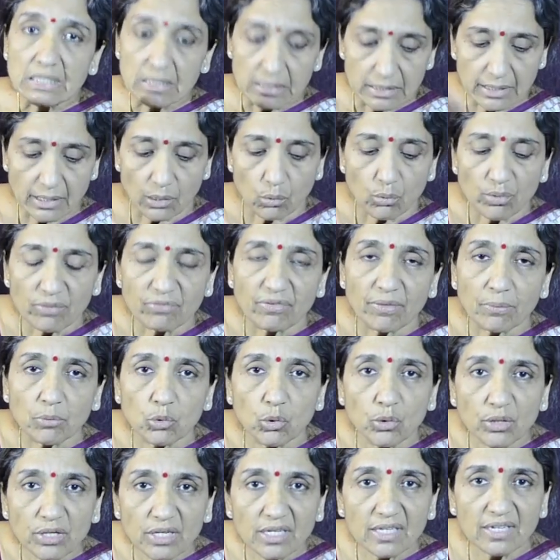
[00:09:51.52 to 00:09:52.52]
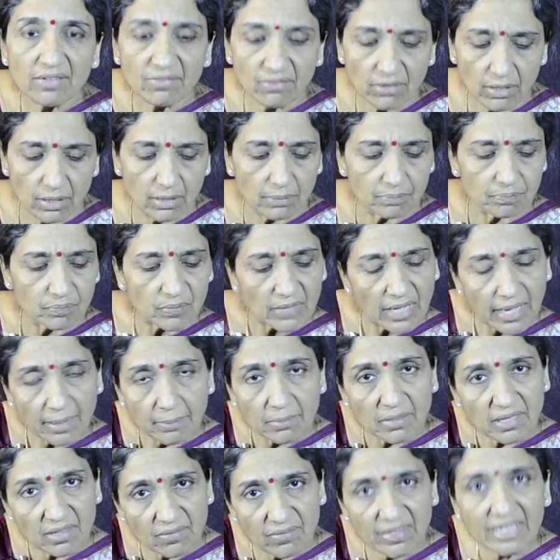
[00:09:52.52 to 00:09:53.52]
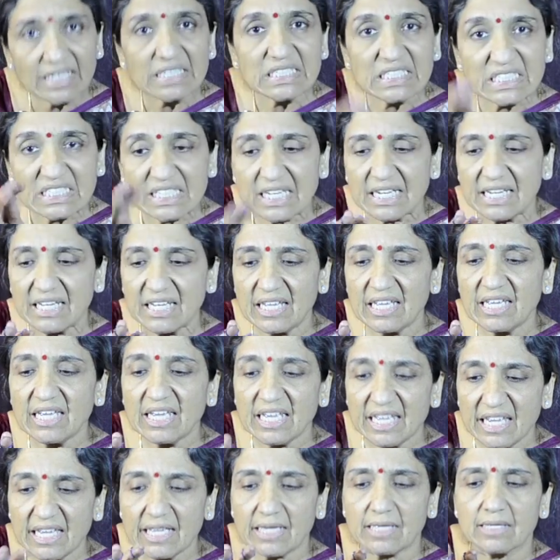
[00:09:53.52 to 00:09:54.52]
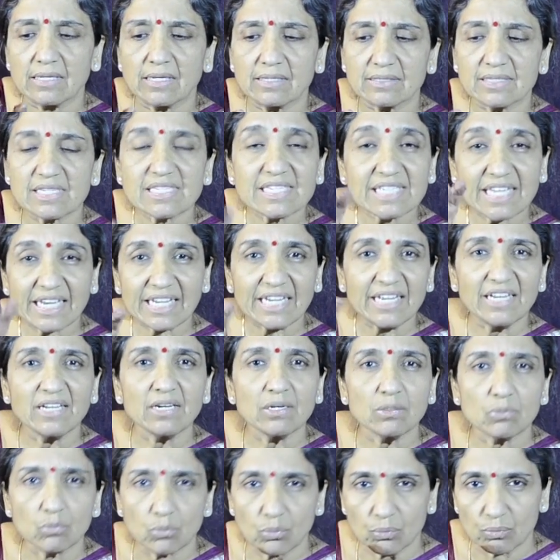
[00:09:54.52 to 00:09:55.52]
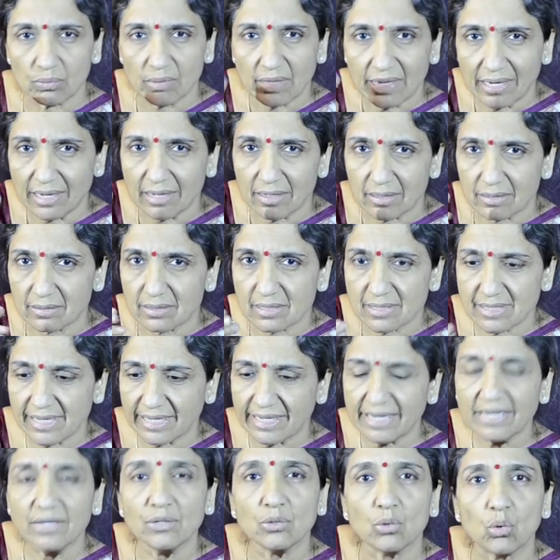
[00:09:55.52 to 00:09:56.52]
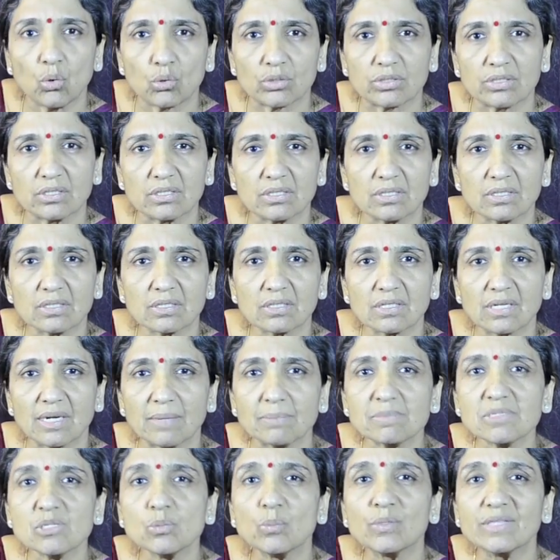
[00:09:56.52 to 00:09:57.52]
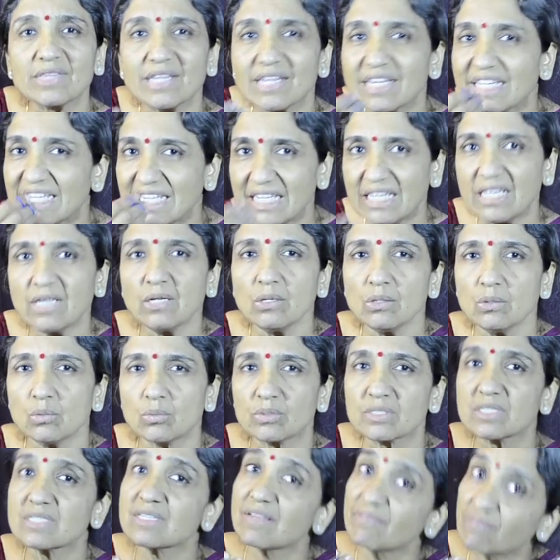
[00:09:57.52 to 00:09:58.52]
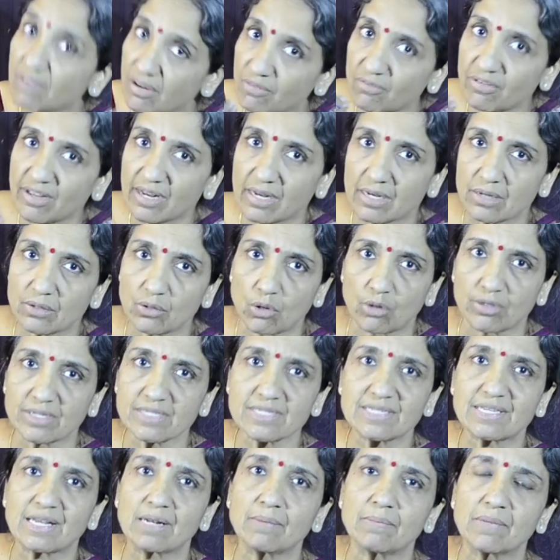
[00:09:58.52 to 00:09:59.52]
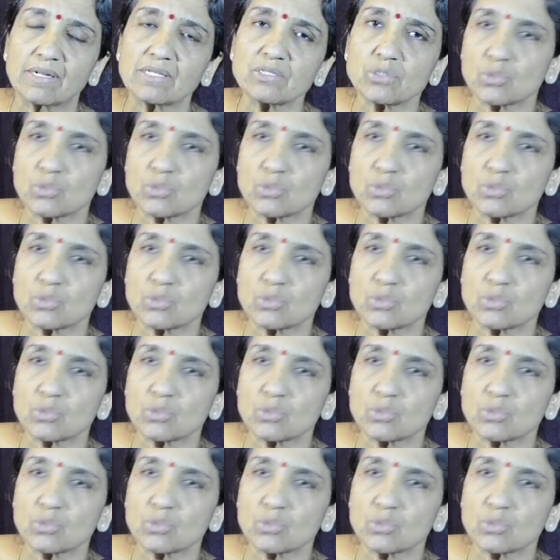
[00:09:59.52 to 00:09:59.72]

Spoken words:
Now if I'm going to give I'm giving shree. The second note comes with an E, which is a vowel, not a syllable.